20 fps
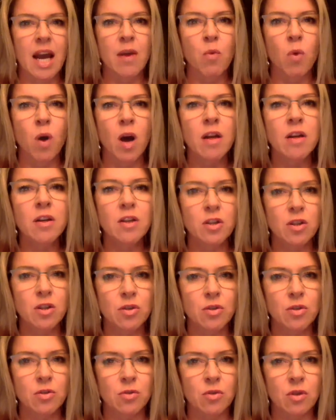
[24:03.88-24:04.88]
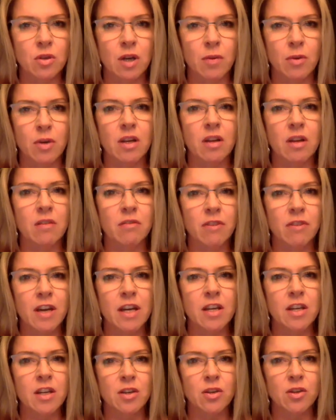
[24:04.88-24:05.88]
want to
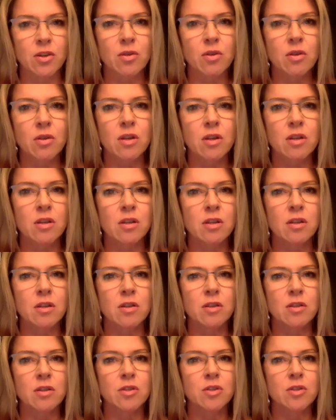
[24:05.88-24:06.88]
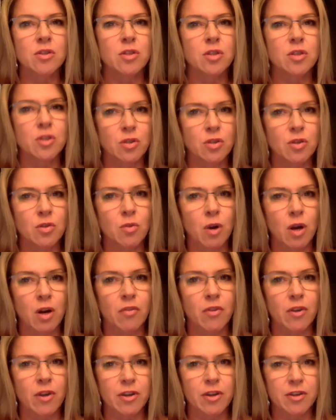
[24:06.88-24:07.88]
invite you to do the work
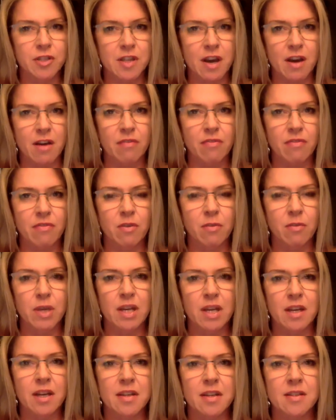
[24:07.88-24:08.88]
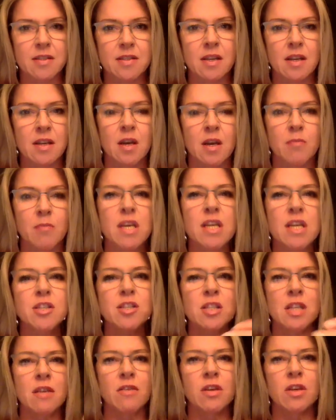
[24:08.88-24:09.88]
for yourself, because me
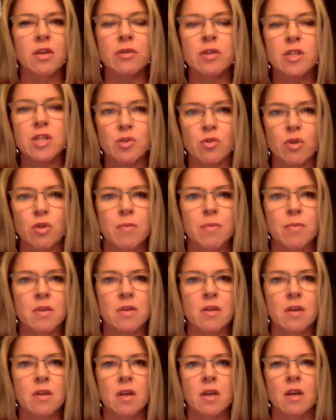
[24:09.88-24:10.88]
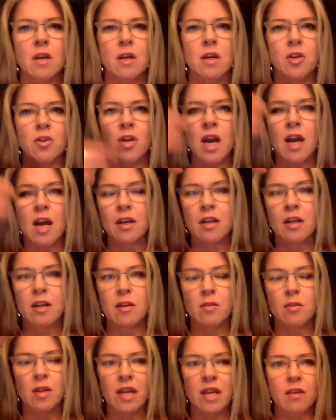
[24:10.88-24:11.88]
just giving you a script, you're not going
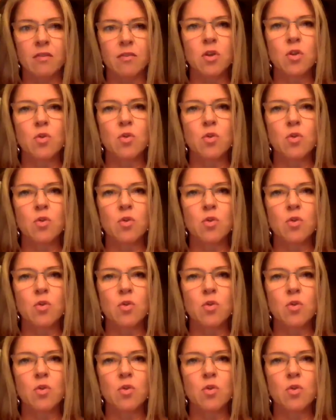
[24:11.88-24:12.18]
to, if you